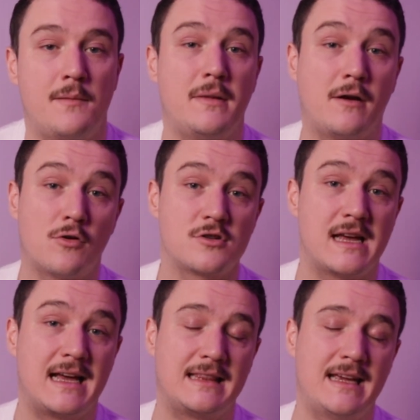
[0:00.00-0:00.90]
Because
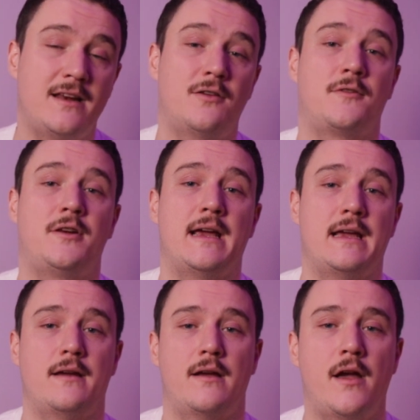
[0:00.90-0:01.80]
at the end of the
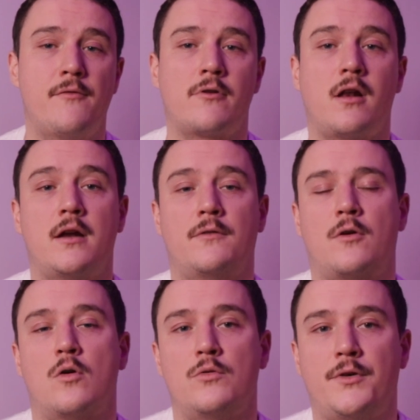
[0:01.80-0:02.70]
day, every line of
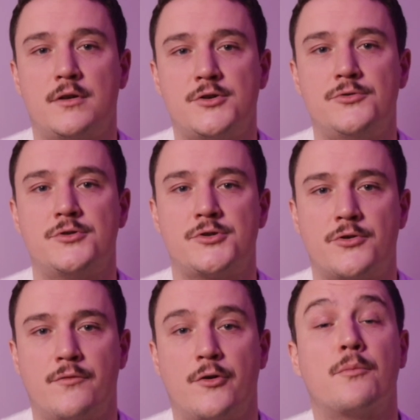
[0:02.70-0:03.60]
code should
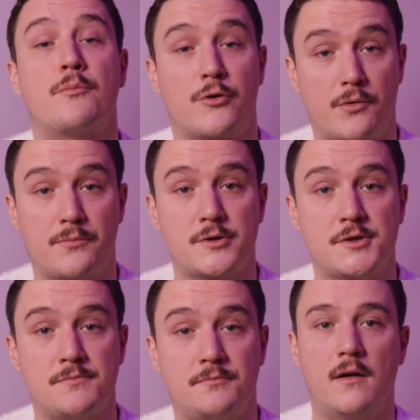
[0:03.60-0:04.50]
serve a
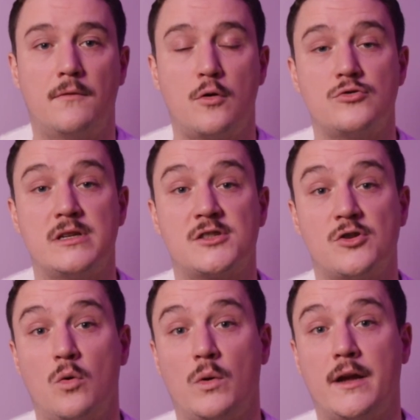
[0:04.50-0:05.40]
purpose. Focusing
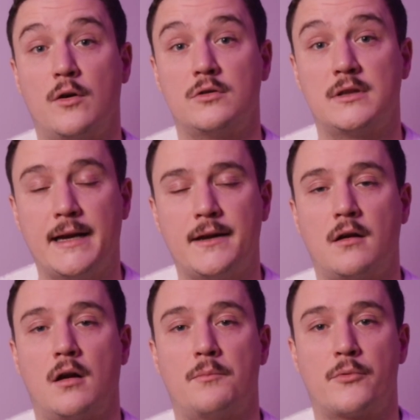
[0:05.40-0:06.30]
solely on
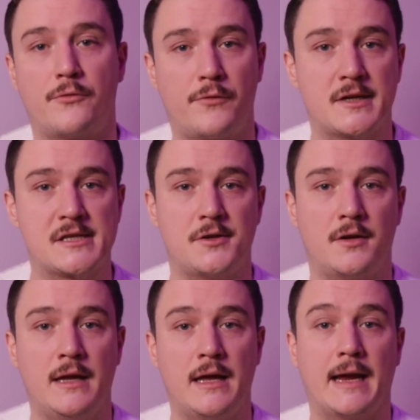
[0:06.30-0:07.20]
technical perfection
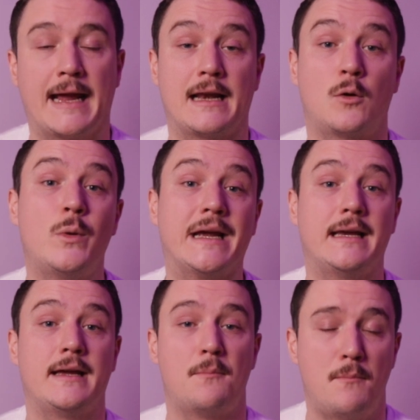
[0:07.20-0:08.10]
can
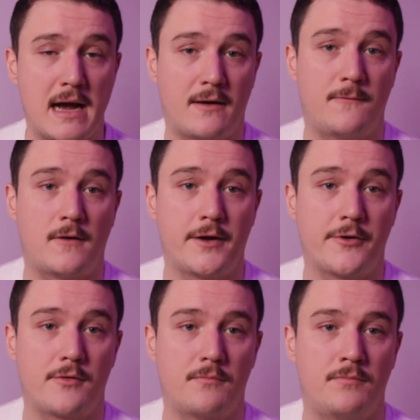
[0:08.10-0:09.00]
quickly
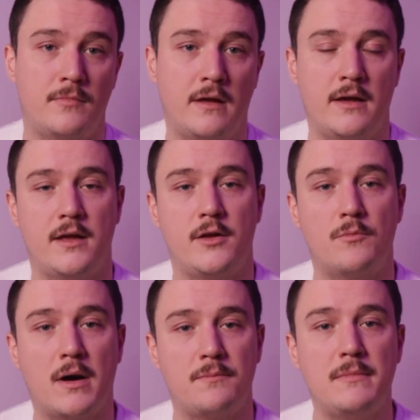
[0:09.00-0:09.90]
backfire. You
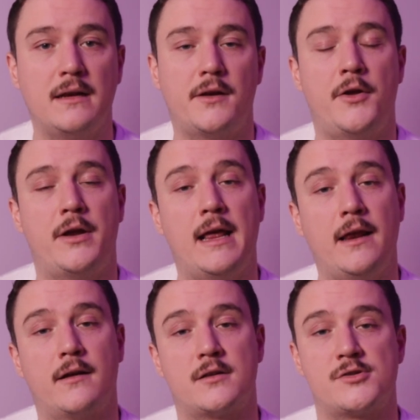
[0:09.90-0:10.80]
might build an
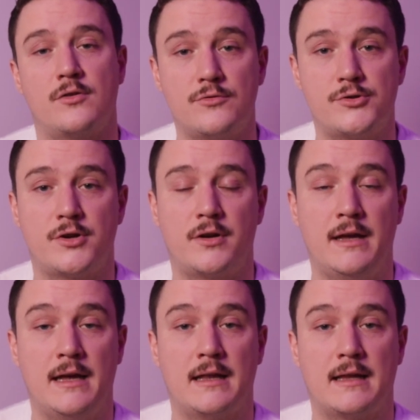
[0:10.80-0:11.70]
elegant solution
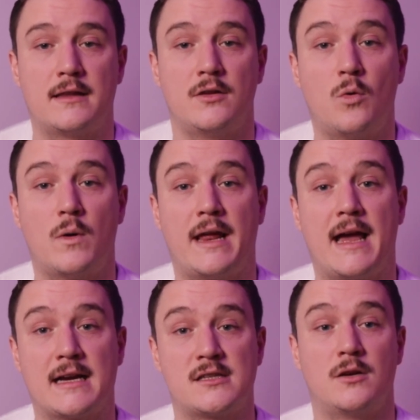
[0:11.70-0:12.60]
that no one
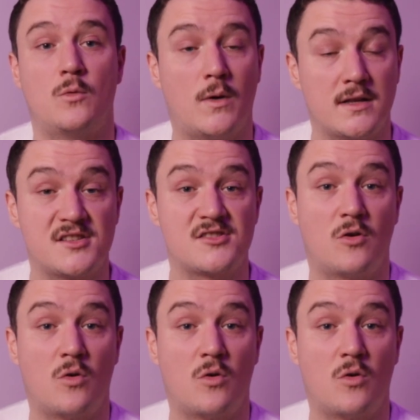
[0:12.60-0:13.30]
actually wants